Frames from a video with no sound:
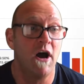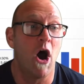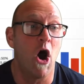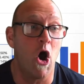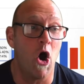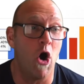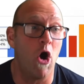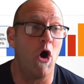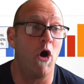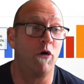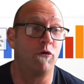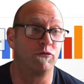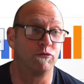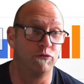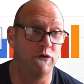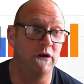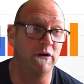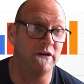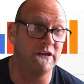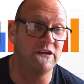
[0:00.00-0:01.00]
All
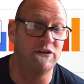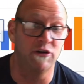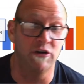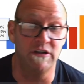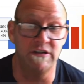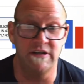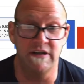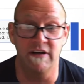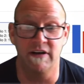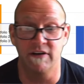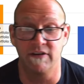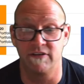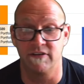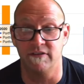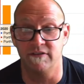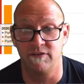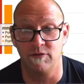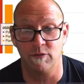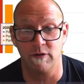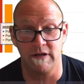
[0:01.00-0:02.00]
really good years in
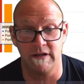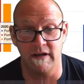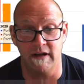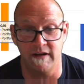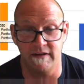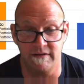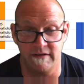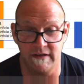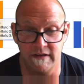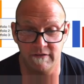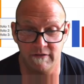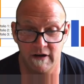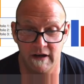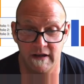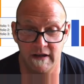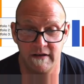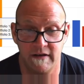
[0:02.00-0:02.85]
2019, right?